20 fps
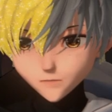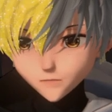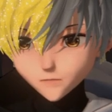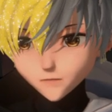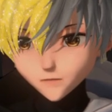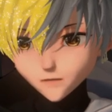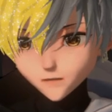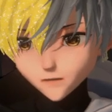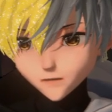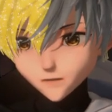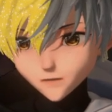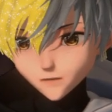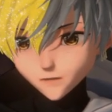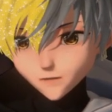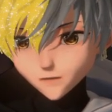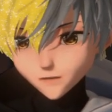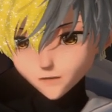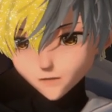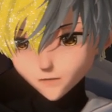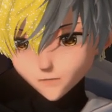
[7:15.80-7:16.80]
is just
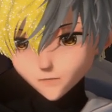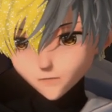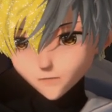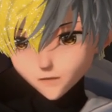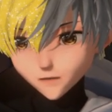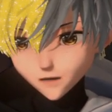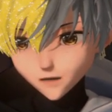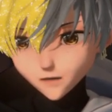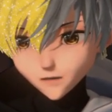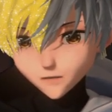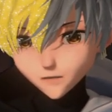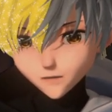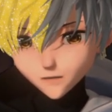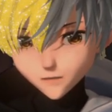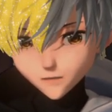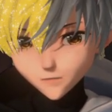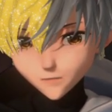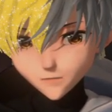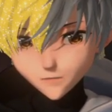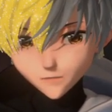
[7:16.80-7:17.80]
physically how much it
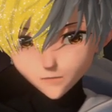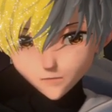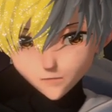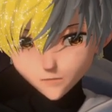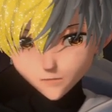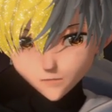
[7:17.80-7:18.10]
moves.